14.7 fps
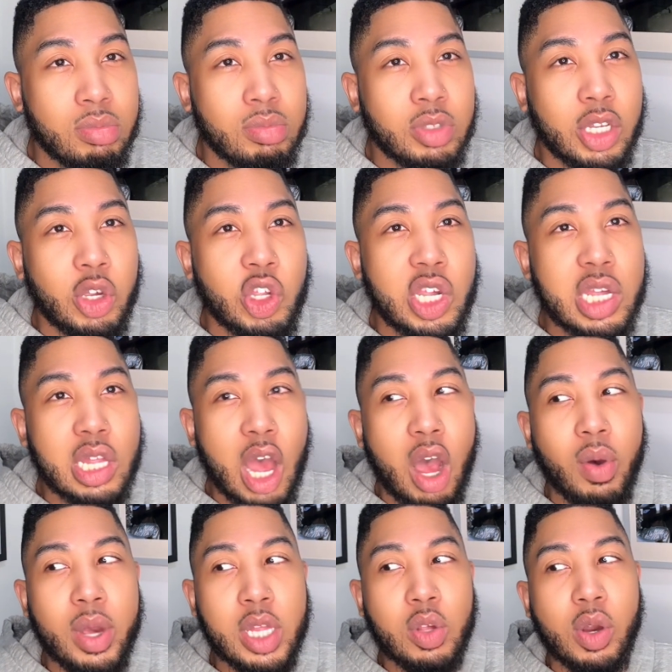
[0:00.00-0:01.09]
So she's
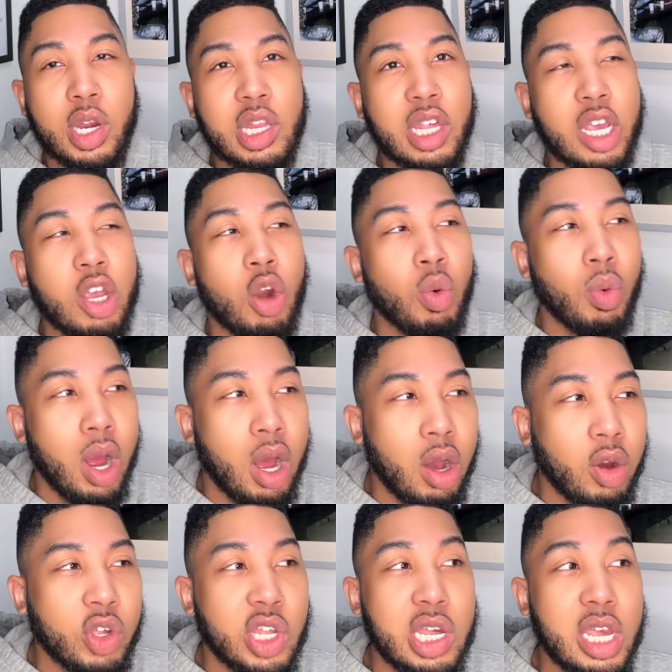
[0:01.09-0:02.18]
always going to say you're
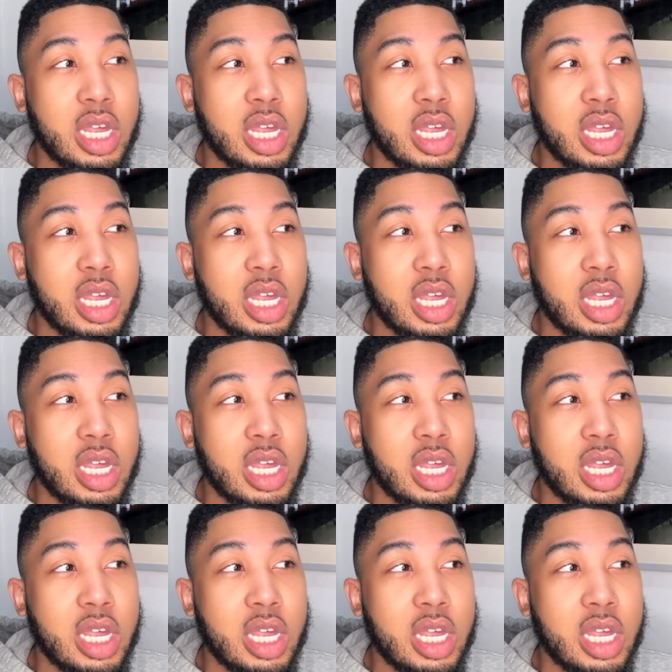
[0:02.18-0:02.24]
wrong.